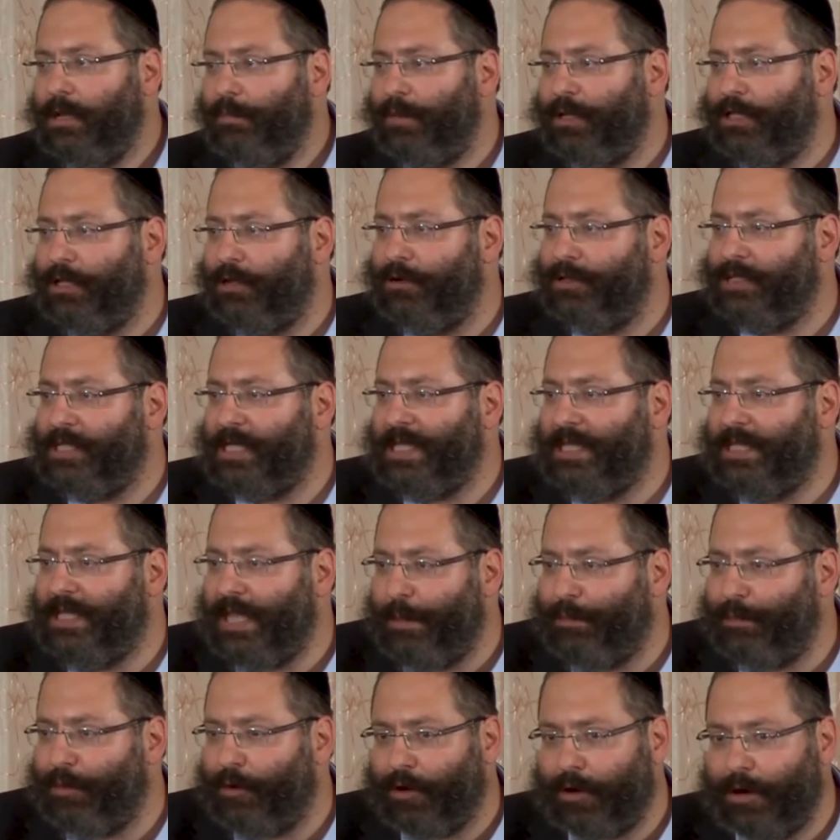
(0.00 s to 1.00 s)
But there is a
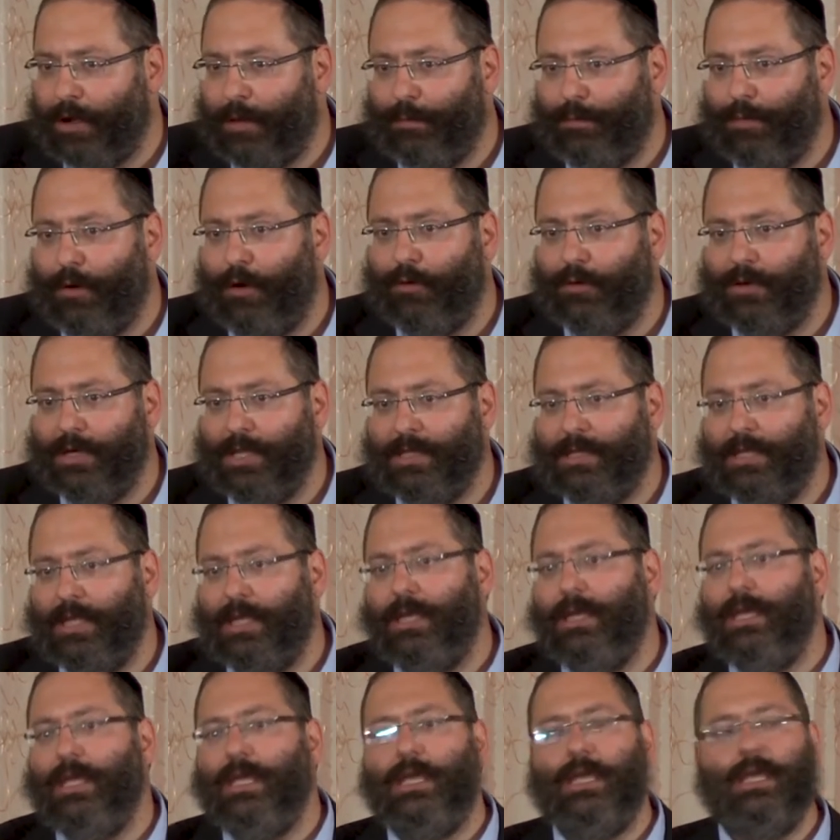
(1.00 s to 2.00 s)
deeper component
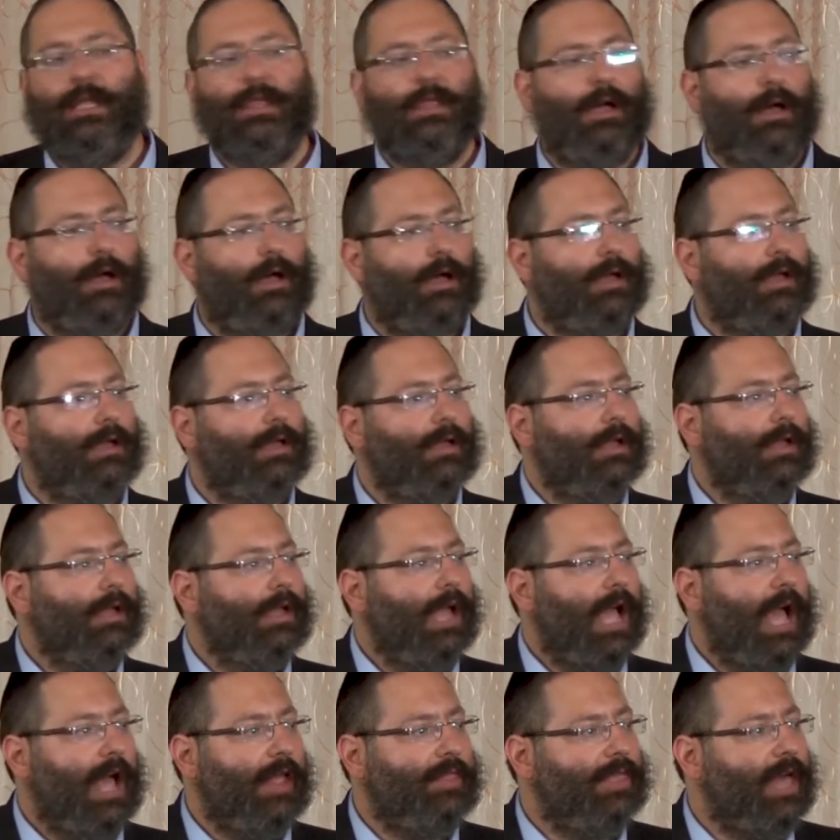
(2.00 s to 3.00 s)
in Ne'ilah,
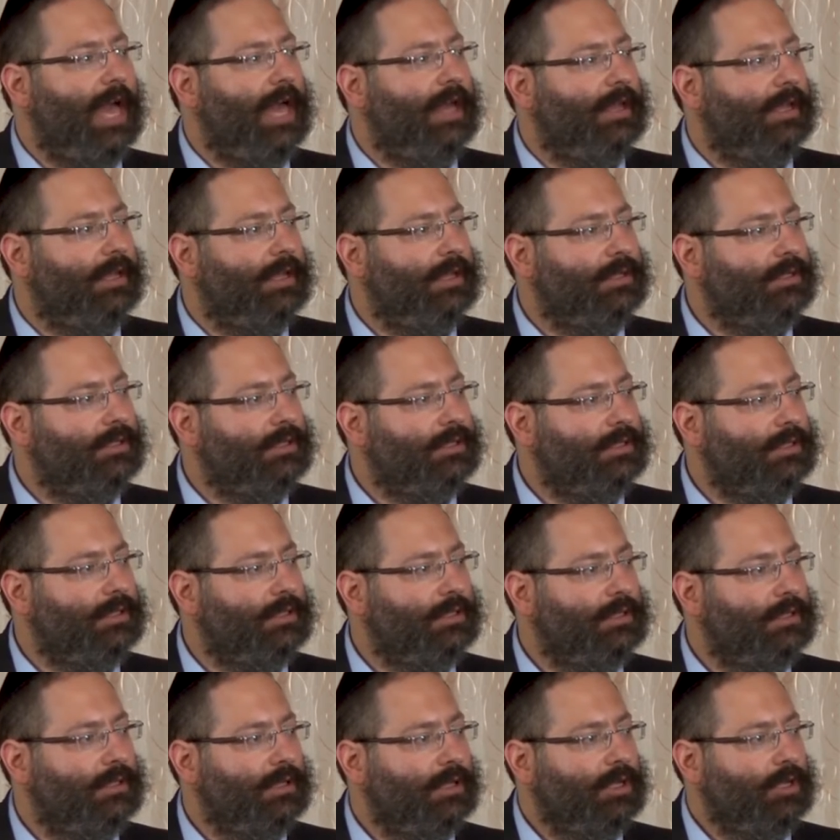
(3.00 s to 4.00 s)
and that
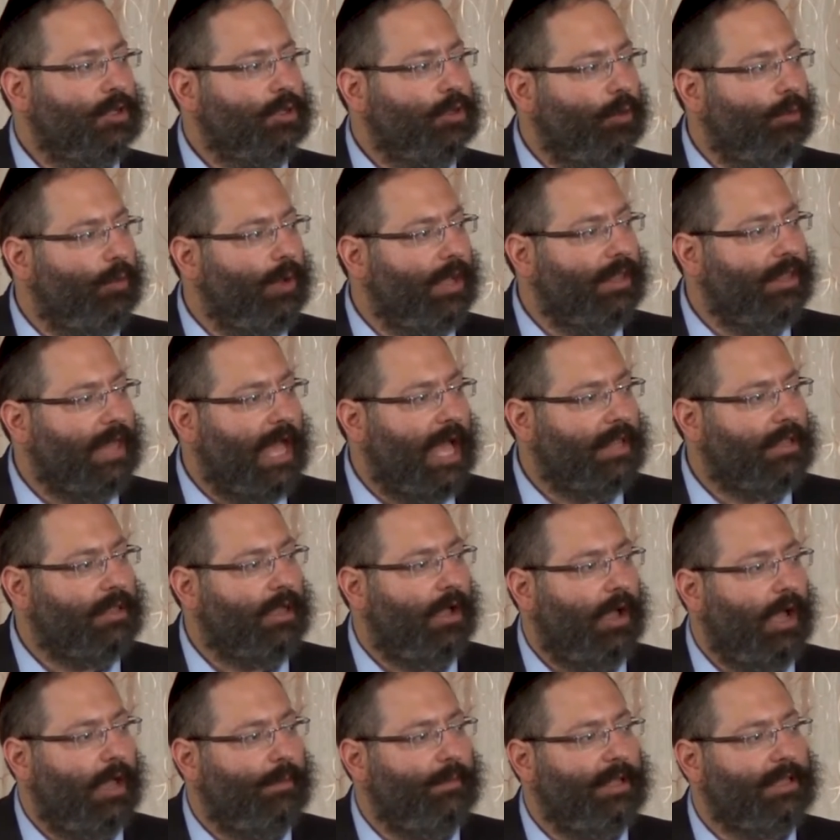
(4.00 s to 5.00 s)
is, during that
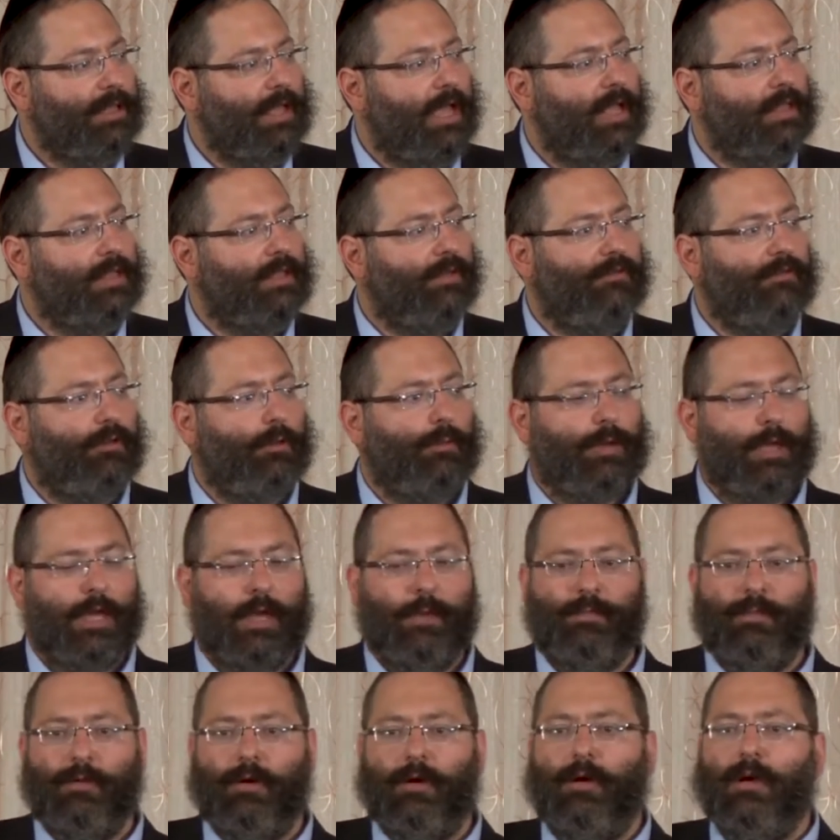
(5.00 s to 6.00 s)
time at the end of Yom
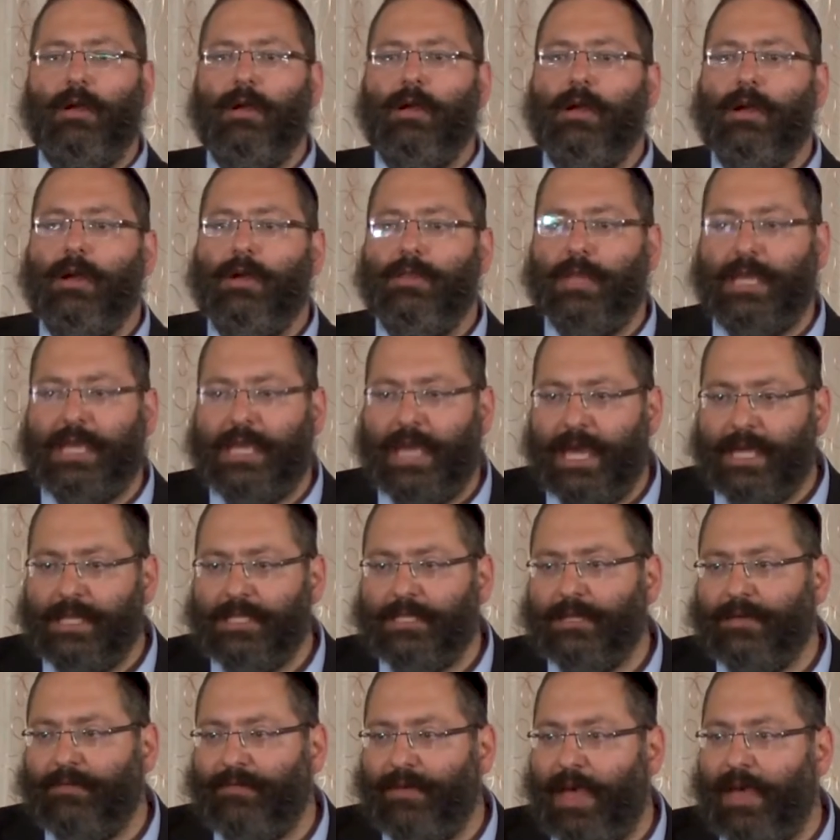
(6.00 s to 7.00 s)
Kippur, the
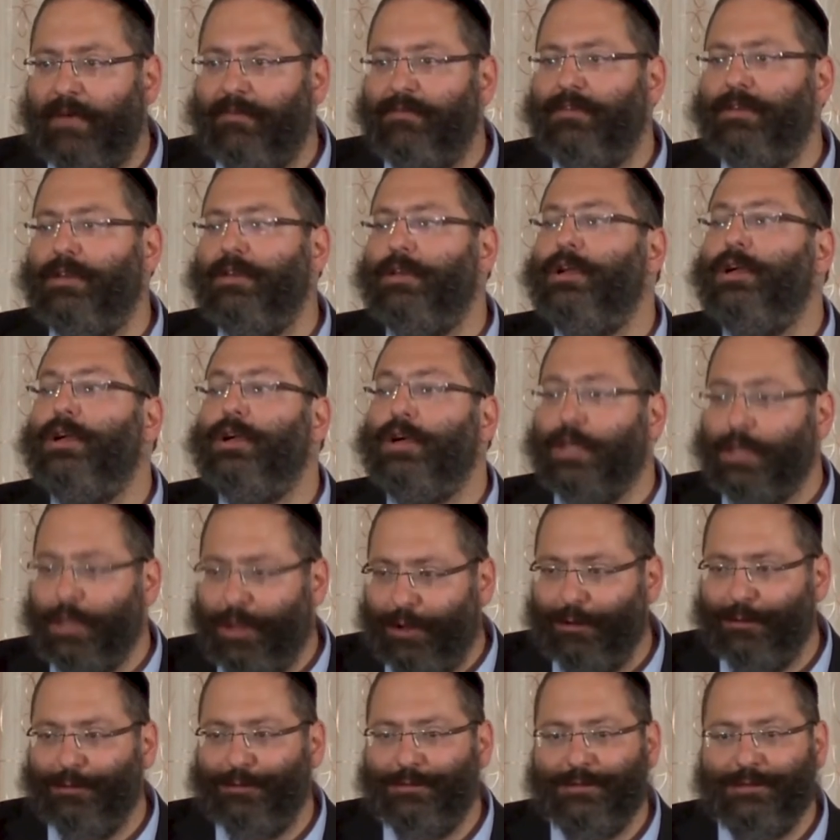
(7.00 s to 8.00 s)
gates of heaven
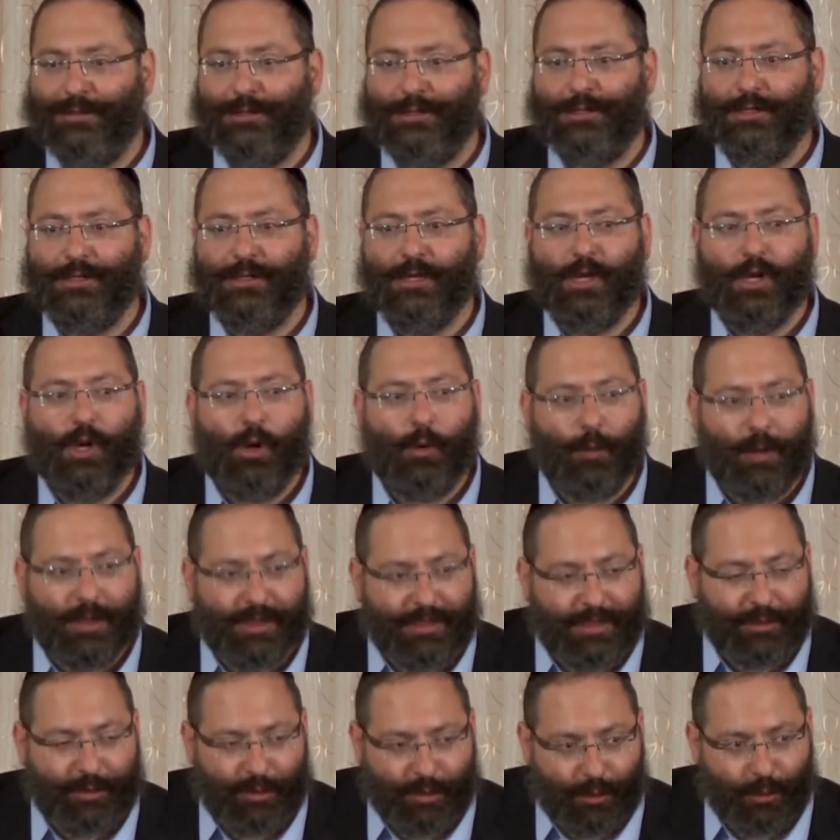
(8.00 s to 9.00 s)
close
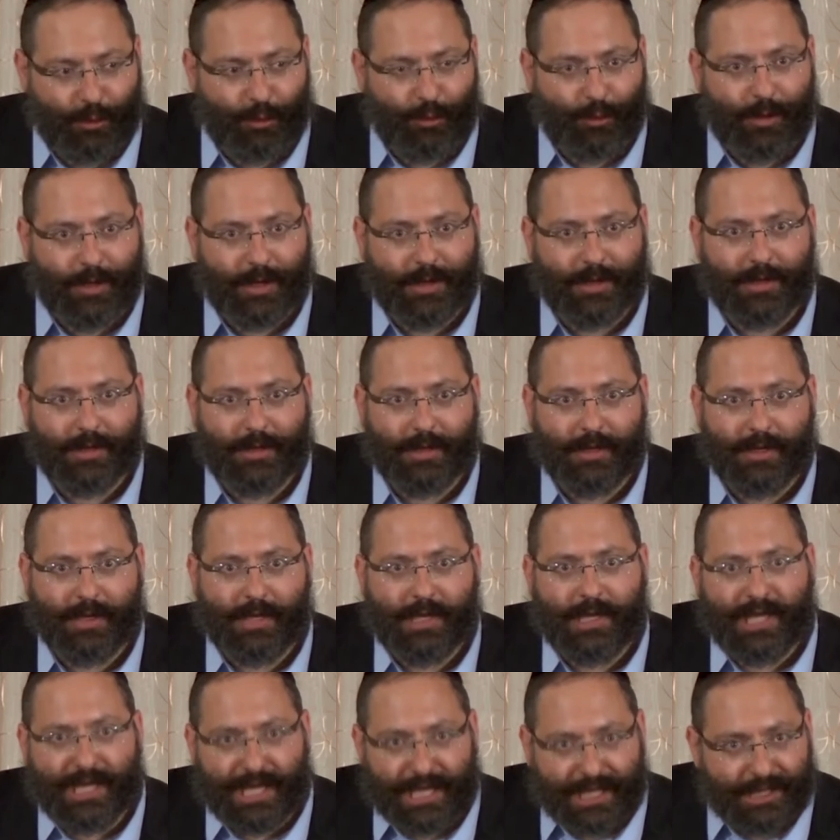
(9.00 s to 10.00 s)
with you
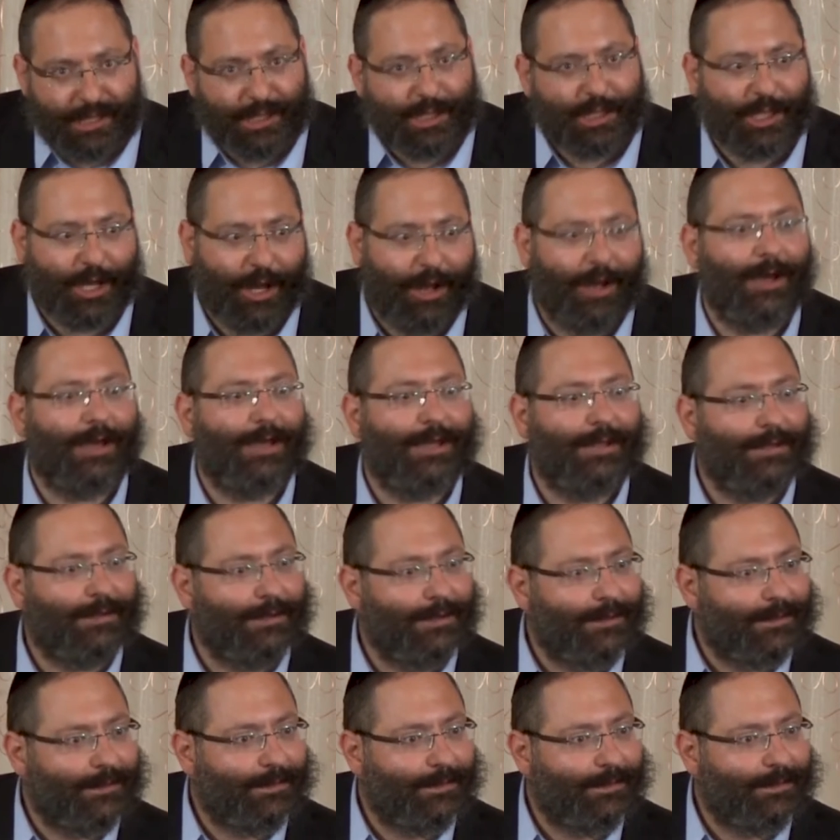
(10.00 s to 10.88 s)
inside.